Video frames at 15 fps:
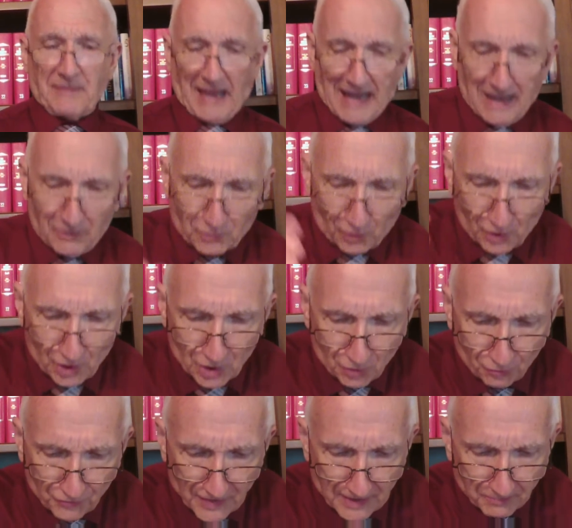I'll
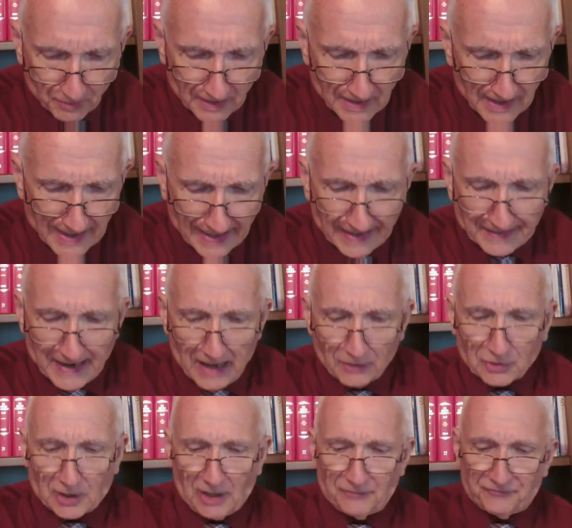clothe him with, and I'll
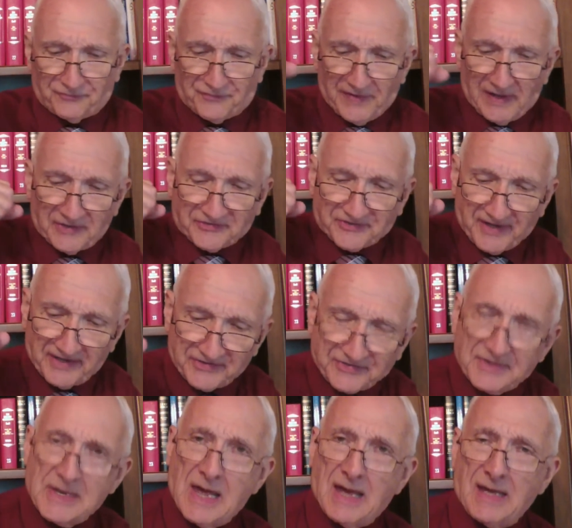confess his
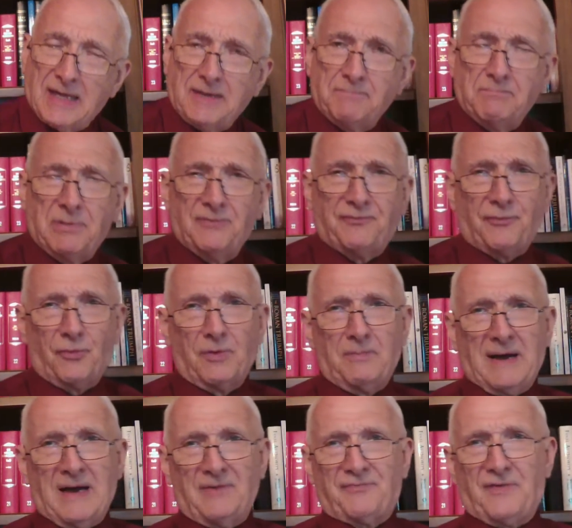name before
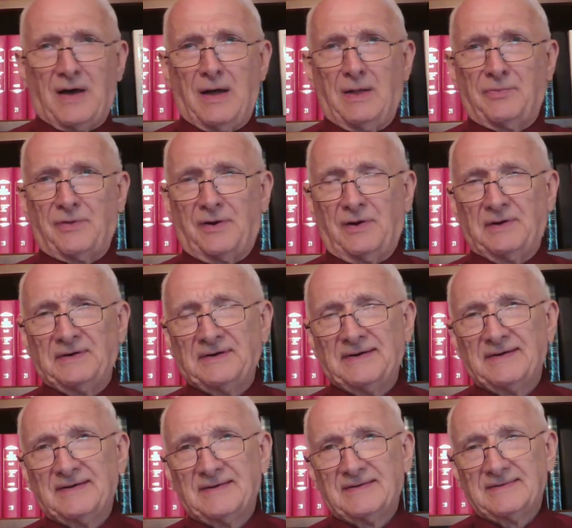my Father
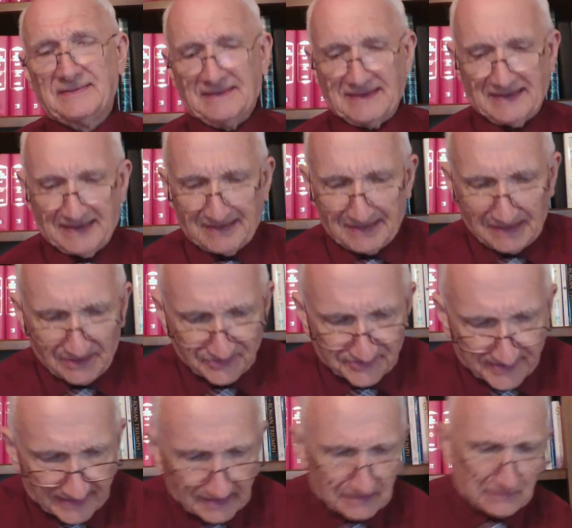and
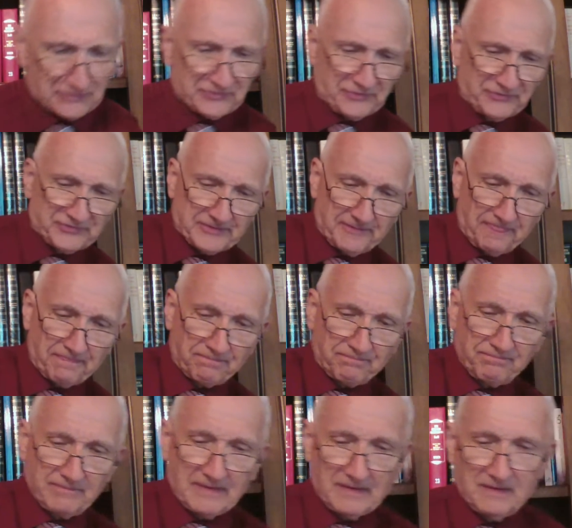his angels.
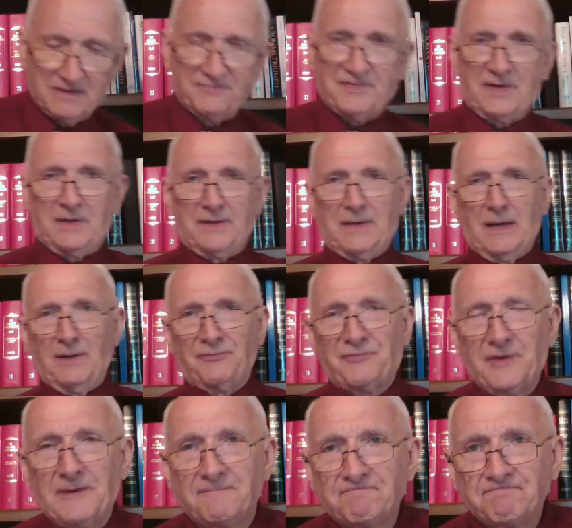
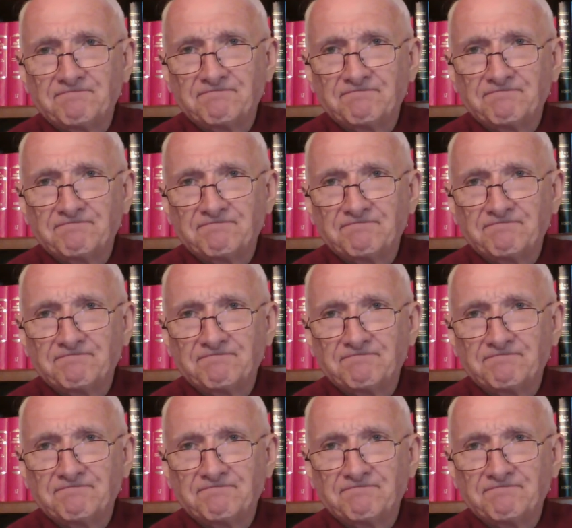Philadelphia,